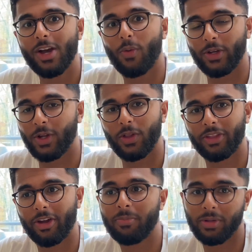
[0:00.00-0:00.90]
we know that
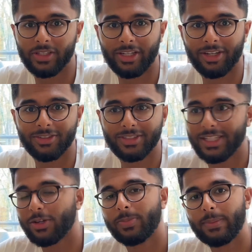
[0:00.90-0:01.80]
there are millionaires, and
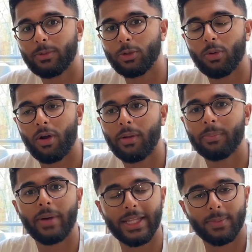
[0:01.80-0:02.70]
there are people who
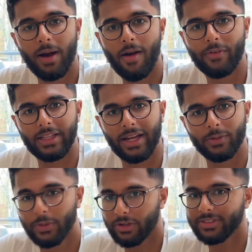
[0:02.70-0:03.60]
are at the poverty line.
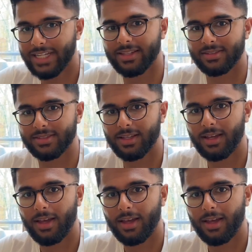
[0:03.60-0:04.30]
We understand this.